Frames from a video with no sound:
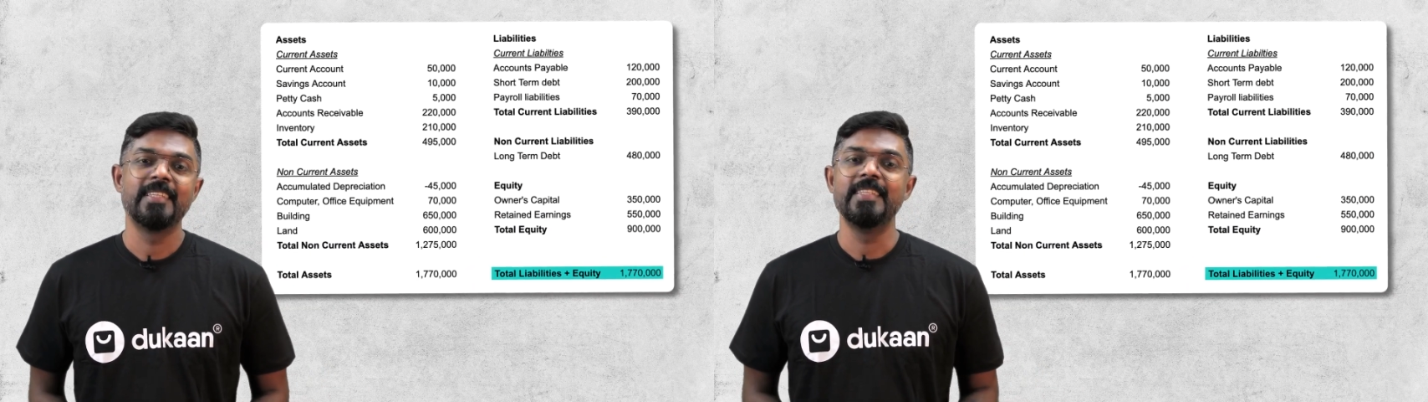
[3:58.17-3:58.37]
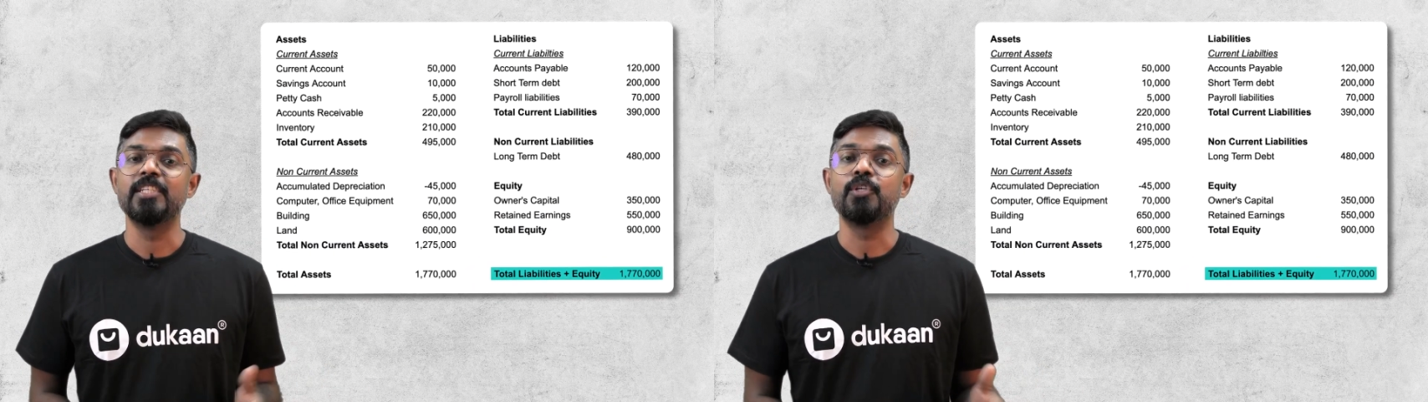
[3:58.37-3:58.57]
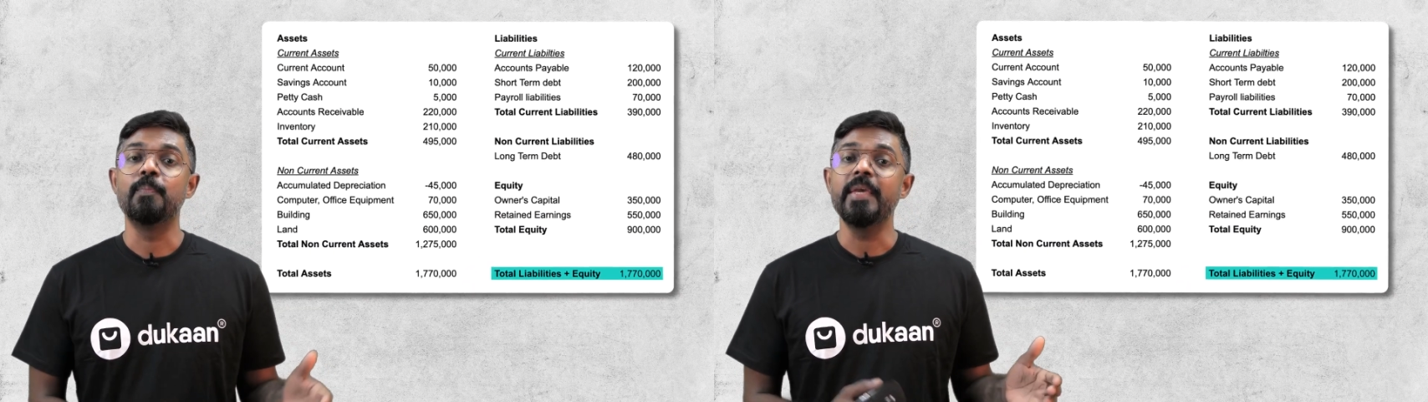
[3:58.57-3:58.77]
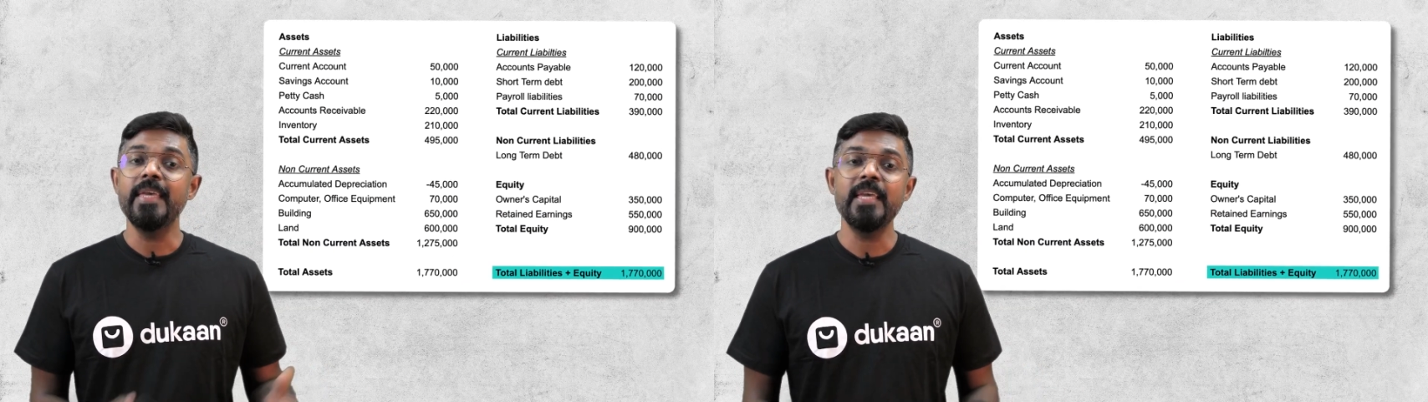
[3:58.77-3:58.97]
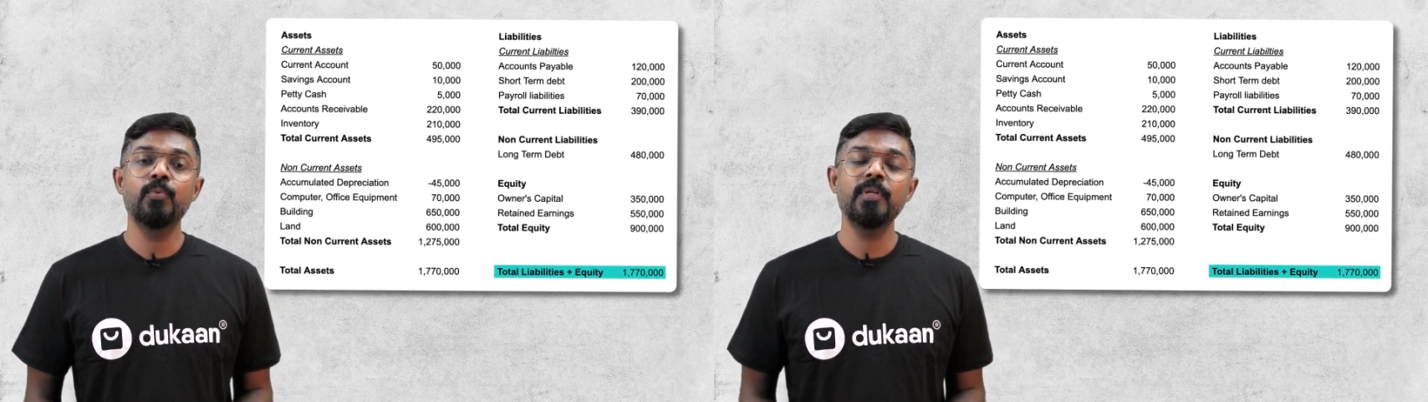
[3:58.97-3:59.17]
They should be
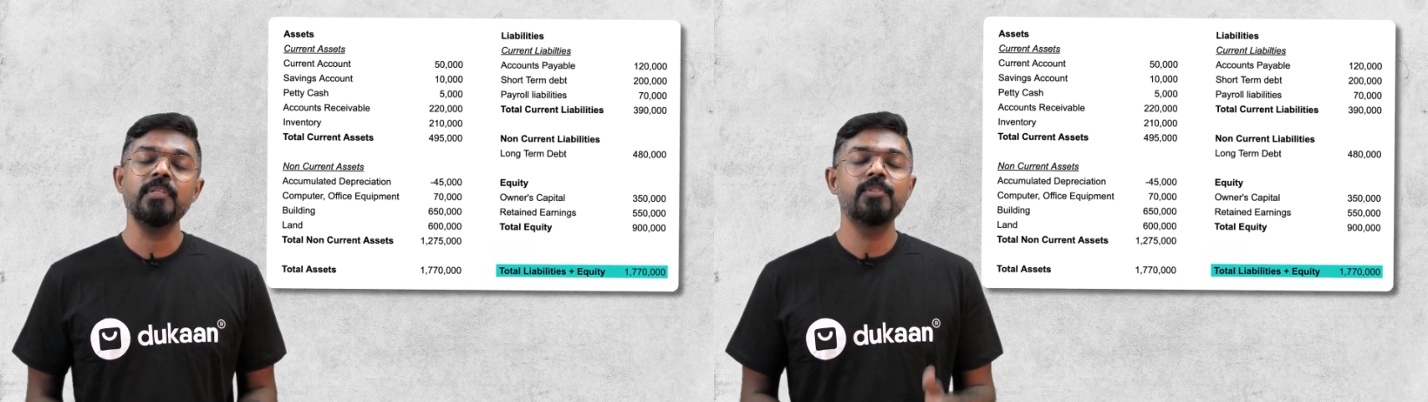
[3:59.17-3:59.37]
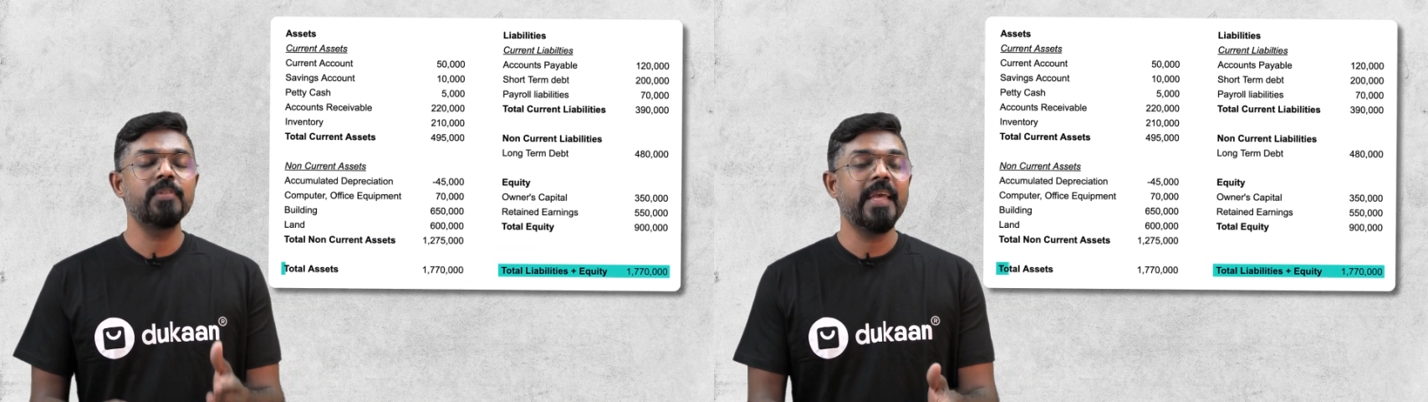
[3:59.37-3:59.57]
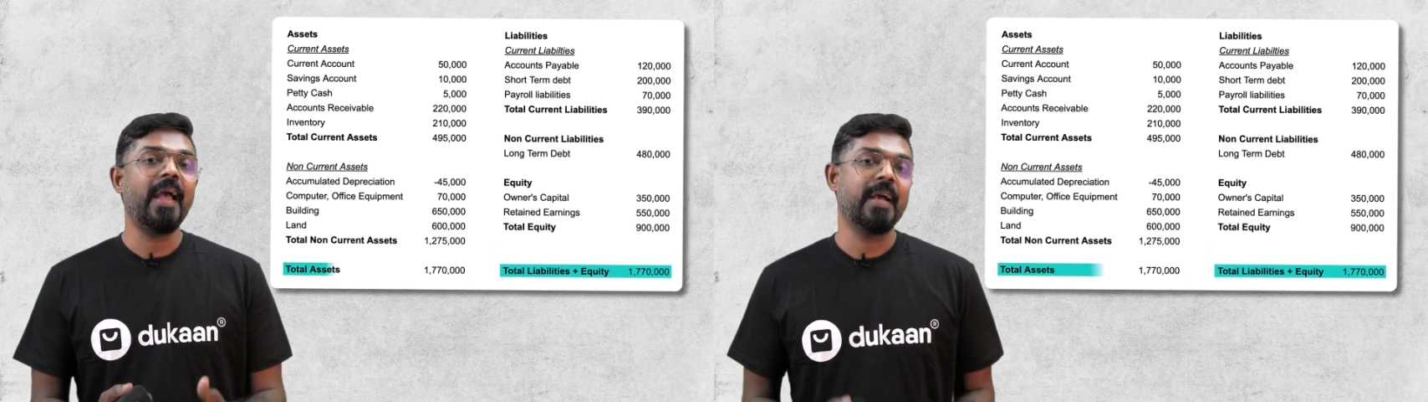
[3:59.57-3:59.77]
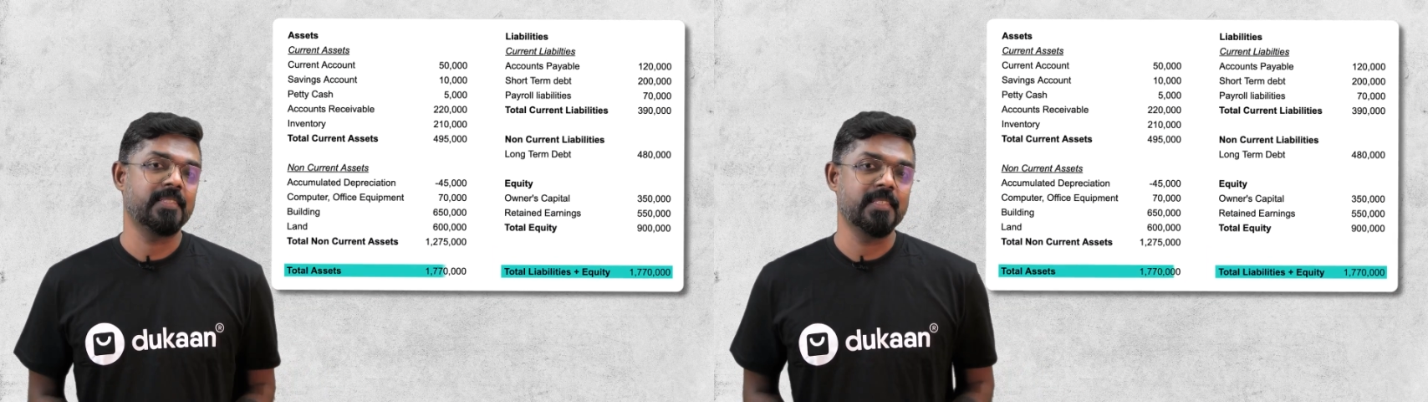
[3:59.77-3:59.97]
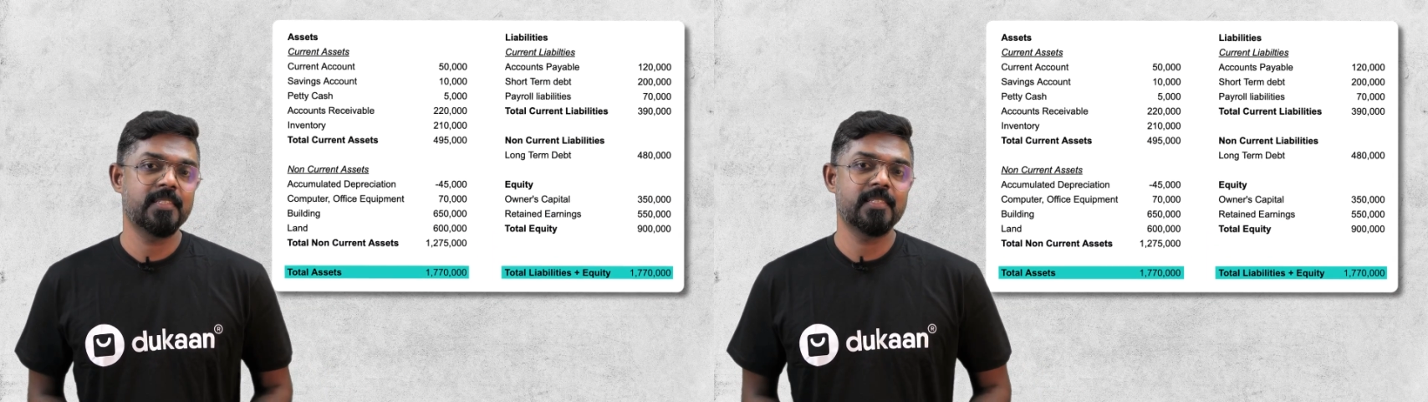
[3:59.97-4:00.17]
equal to their
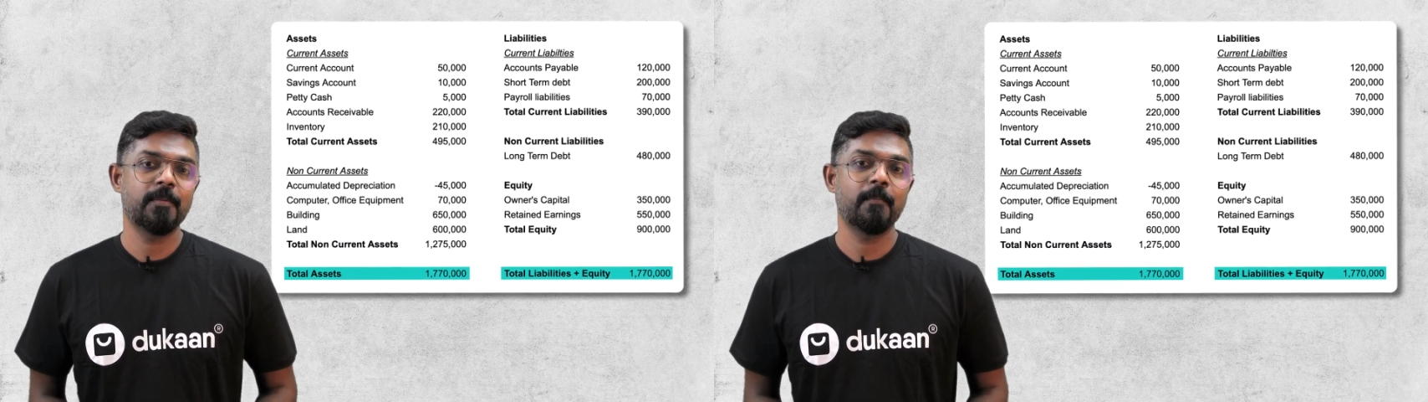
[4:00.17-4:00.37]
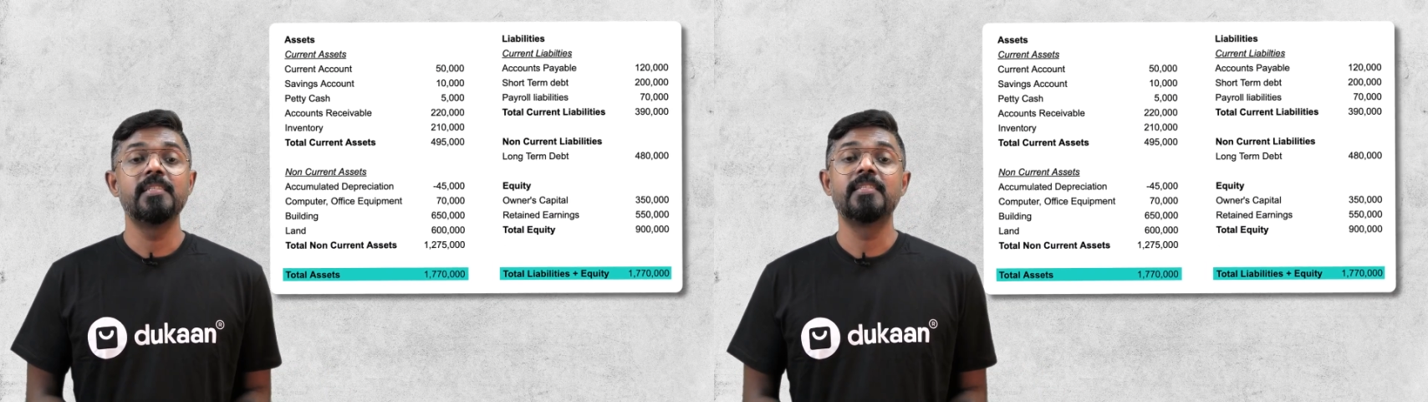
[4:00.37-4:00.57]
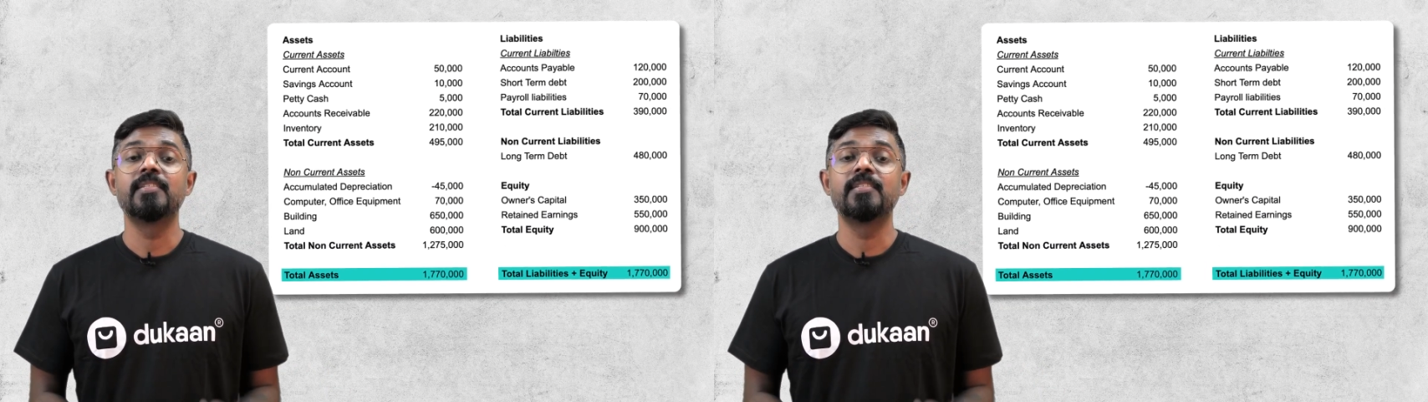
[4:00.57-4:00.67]
assets. This